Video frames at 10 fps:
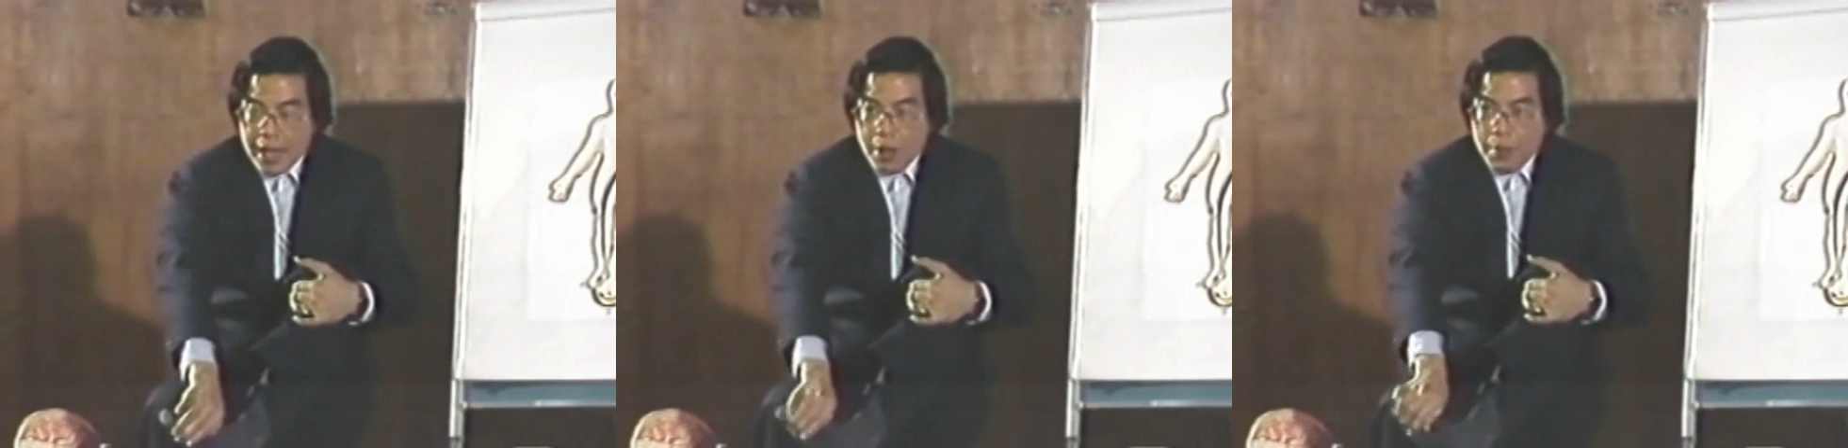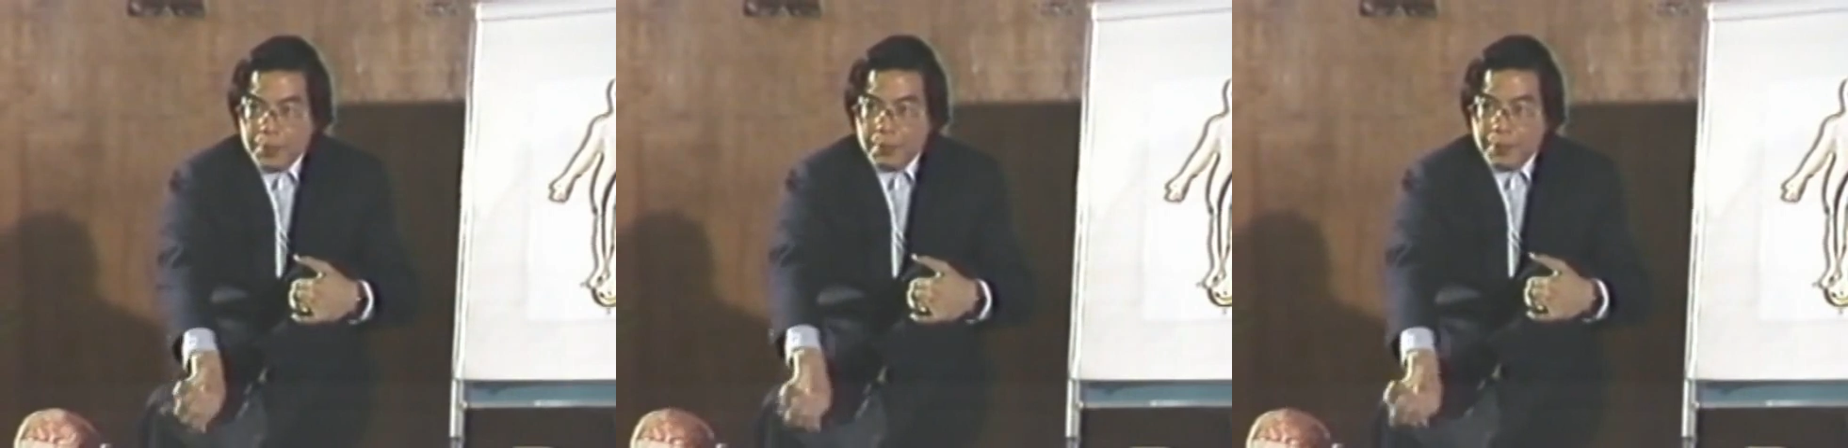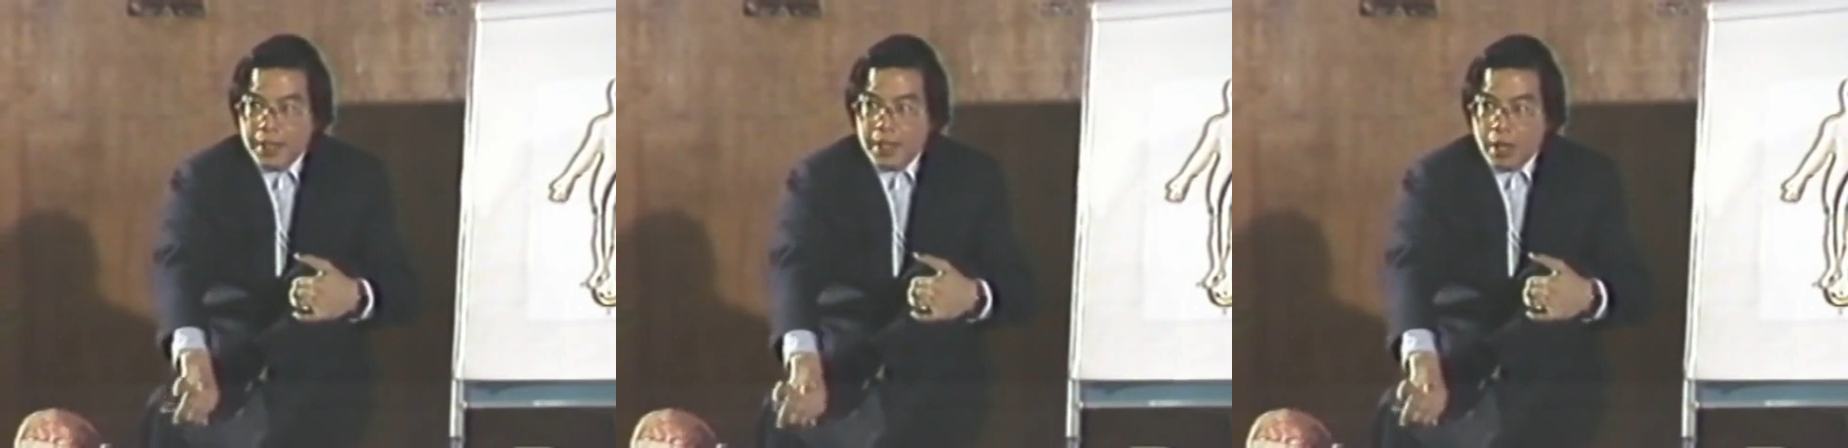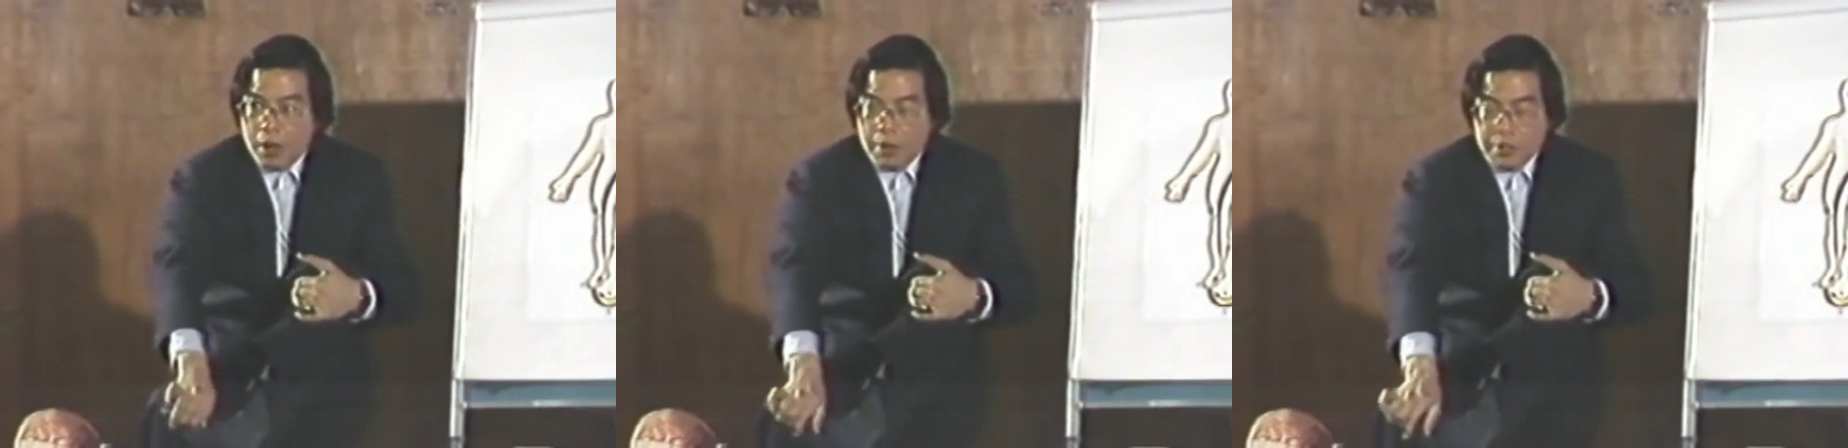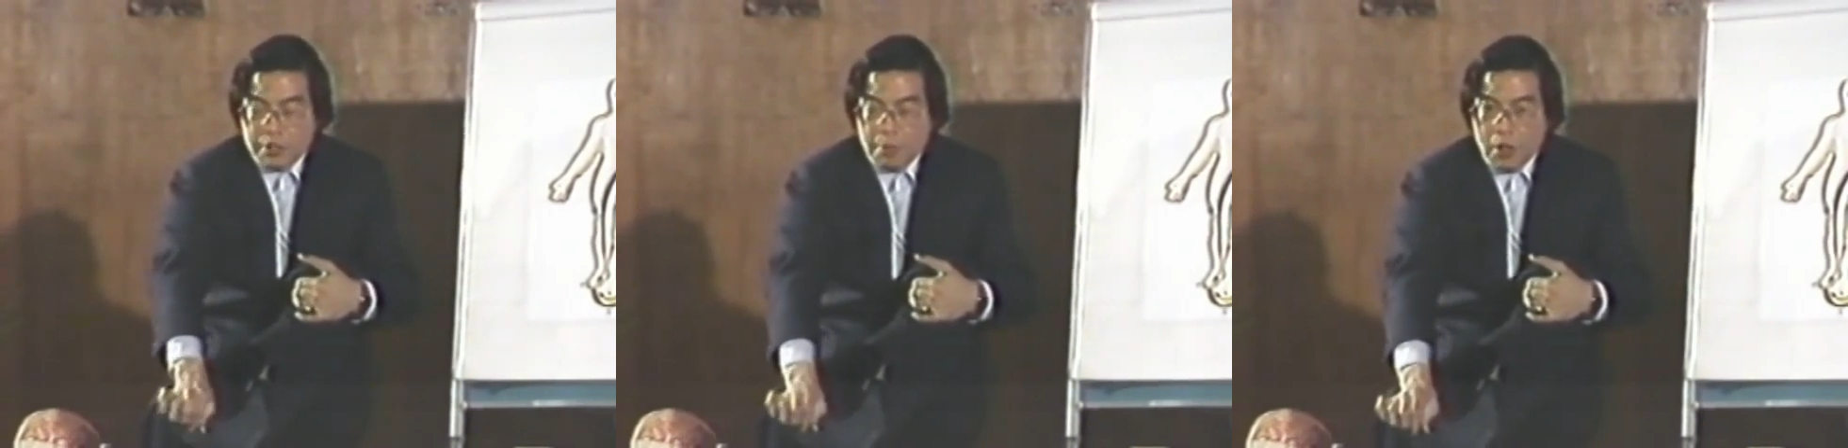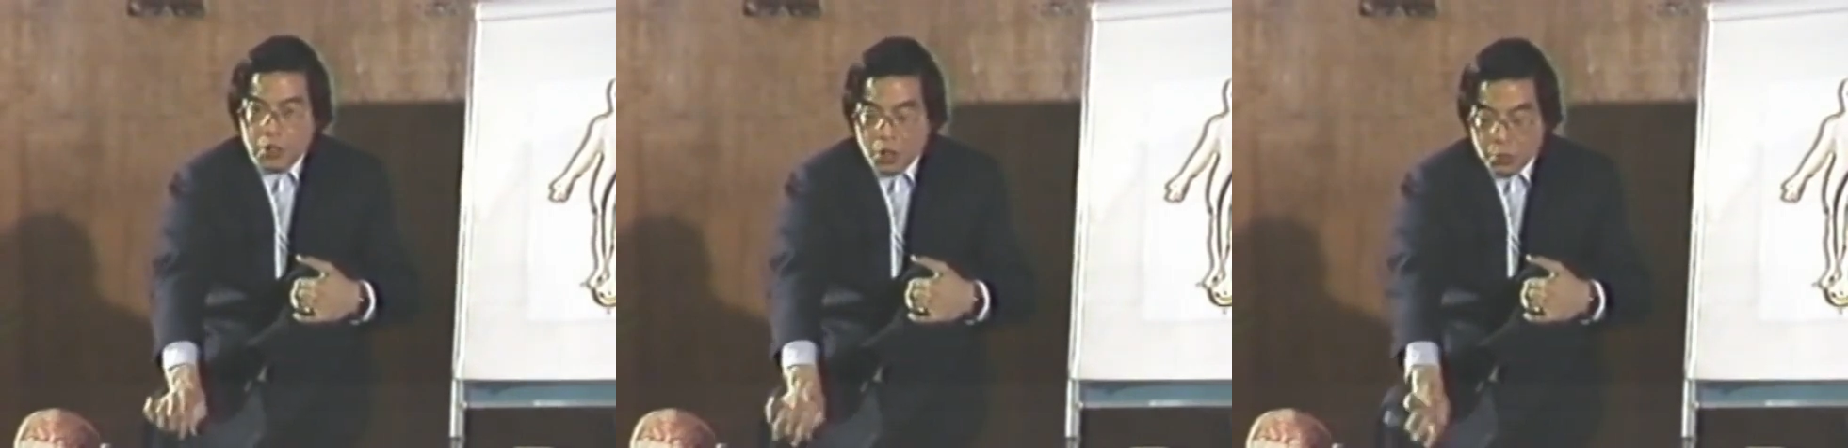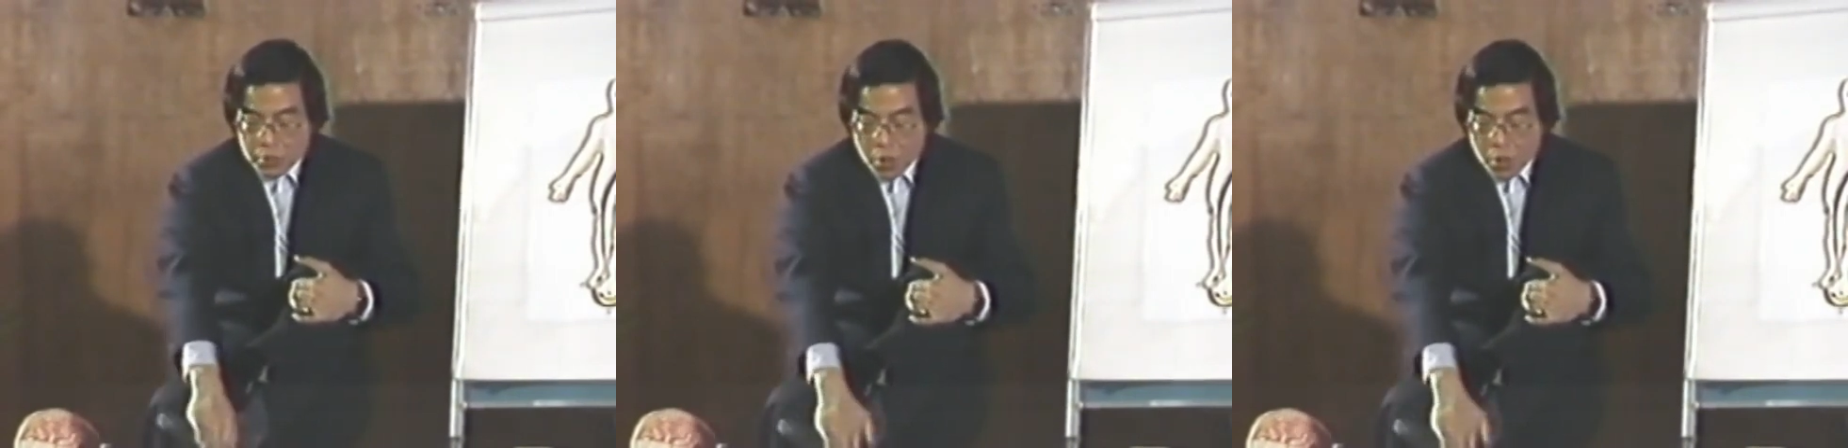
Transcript: of the pink of the small toes,